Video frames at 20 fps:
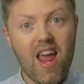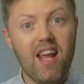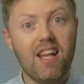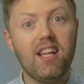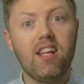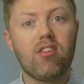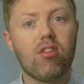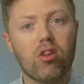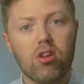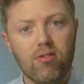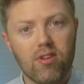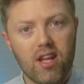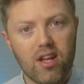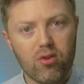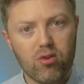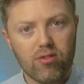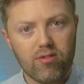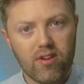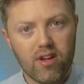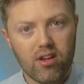any sort of
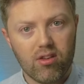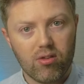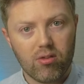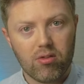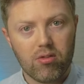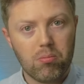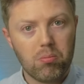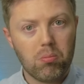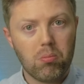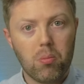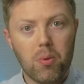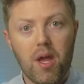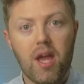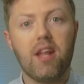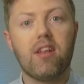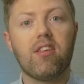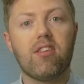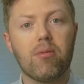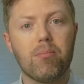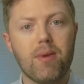electric vehicles.
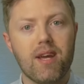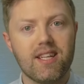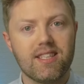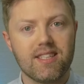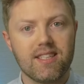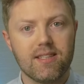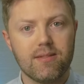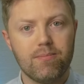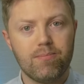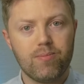It doesn't matter.